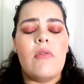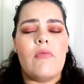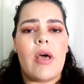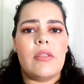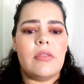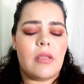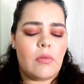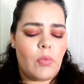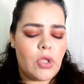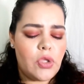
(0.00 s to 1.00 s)
rather
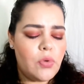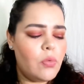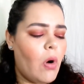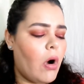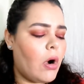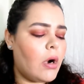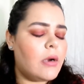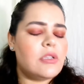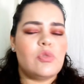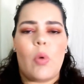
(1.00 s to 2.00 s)
than when you
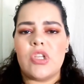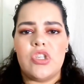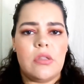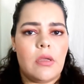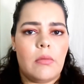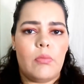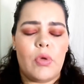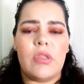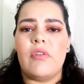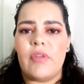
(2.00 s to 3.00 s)
are swatching them
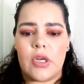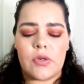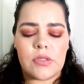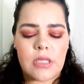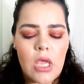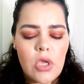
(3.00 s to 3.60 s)
with your fingers.